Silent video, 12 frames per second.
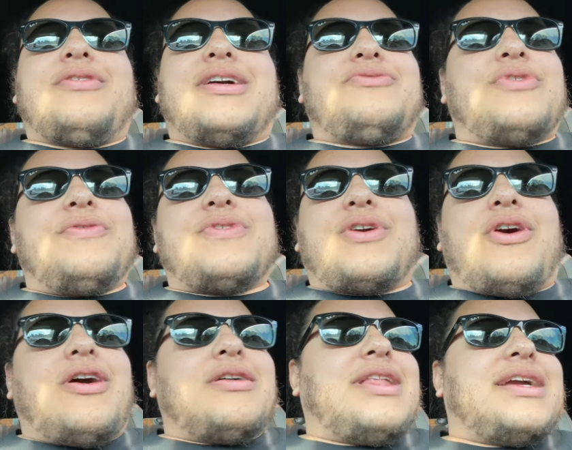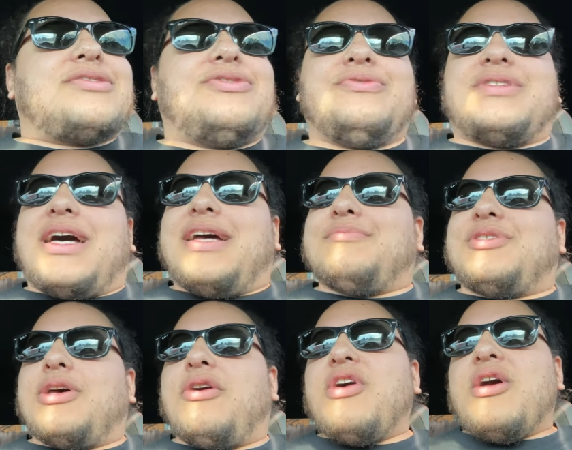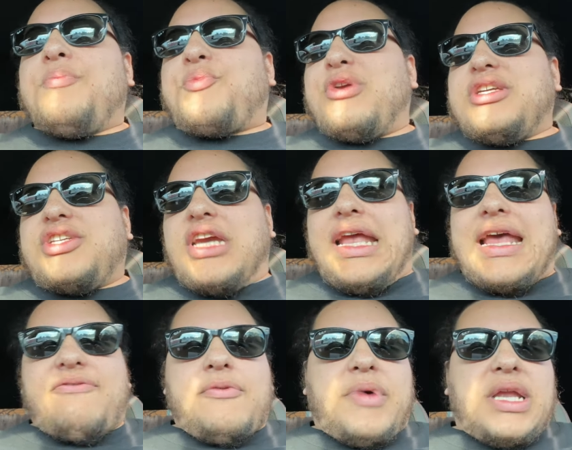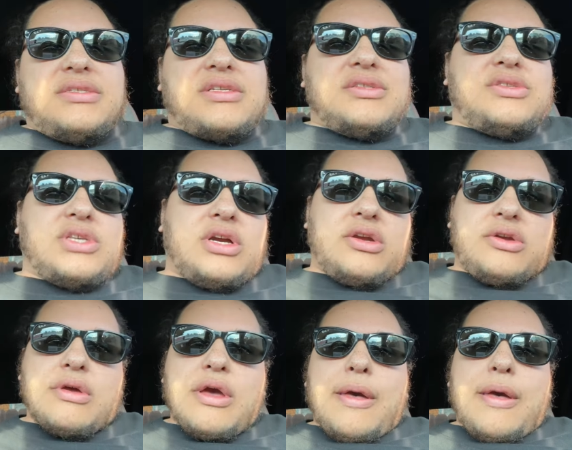I drove the car like two times. So appreciate everybody's concern,